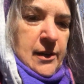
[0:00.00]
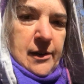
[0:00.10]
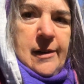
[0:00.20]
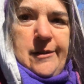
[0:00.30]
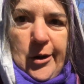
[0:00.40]

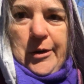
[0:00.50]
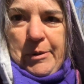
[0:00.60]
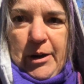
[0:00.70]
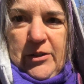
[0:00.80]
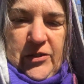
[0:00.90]
And the dog
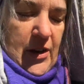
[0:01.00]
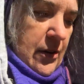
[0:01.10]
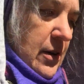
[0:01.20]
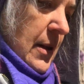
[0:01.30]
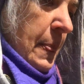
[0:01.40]
park is
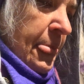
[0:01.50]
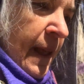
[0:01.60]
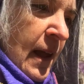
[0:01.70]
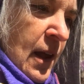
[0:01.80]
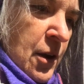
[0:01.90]
there.
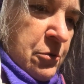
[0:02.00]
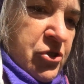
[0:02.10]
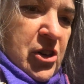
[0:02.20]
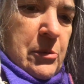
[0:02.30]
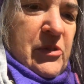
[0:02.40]
Well,
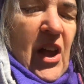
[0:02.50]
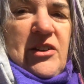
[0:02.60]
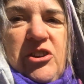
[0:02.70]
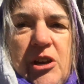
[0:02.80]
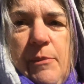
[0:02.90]
she was
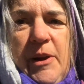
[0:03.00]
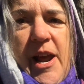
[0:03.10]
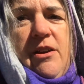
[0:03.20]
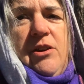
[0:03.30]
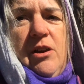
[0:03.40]
actually coming
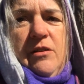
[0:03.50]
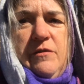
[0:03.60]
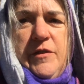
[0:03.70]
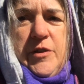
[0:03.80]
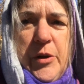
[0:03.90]
out
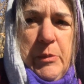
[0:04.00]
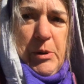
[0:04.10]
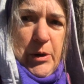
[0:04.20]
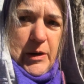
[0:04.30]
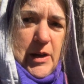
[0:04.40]
of the dog
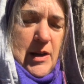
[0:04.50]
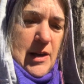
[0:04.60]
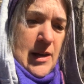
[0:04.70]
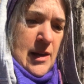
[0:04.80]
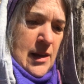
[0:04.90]
park.
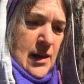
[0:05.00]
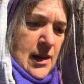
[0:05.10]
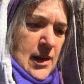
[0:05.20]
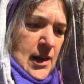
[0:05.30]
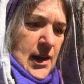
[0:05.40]

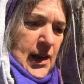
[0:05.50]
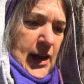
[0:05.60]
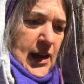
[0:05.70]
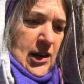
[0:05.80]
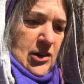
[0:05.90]

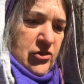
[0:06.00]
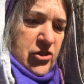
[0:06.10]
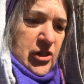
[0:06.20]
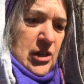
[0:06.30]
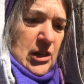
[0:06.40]
And
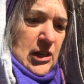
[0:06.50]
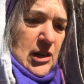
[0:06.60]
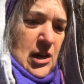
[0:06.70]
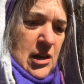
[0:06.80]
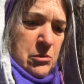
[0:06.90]

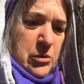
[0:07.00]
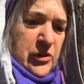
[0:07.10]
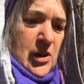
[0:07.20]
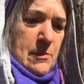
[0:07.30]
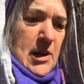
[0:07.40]
she
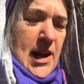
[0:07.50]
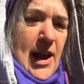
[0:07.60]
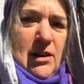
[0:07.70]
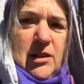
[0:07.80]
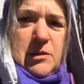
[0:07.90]
was coming
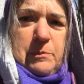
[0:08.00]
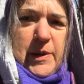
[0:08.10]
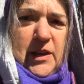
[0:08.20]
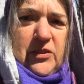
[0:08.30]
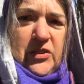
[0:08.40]
out of the
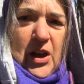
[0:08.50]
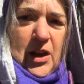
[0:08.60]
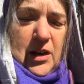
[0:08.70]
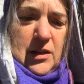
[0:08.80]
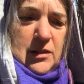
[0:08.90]
big
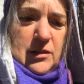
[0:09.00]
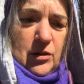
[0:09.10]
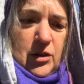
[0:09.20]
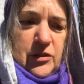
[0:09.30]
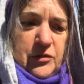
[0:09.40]
side, the
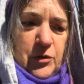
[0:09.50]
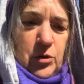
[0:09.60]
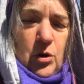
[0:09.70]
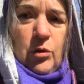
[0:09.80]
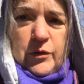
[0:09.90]
dogs
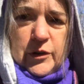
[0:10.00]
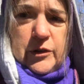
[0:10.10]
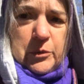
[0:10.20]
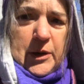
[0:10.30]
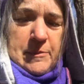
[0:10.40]
for
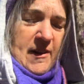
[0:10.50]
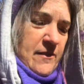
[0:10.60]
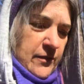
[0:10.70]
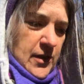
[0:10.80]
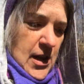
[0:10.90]

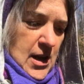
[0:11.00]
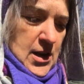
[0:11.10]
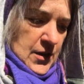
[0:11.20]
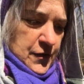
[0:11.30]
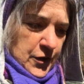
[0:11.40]

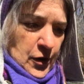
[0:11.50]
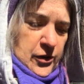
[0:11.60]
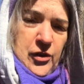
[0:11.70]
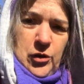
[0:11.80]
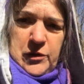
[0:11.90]

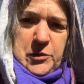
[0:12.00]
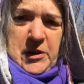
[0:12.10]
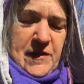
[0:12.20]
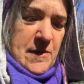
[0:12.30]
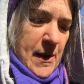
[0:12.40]
dogs over
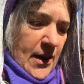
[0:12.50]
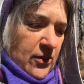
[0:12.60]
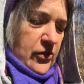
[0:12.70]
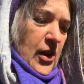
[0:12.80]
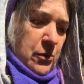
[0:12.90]
25
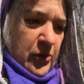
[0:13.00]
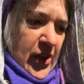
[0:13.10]
pounds, and was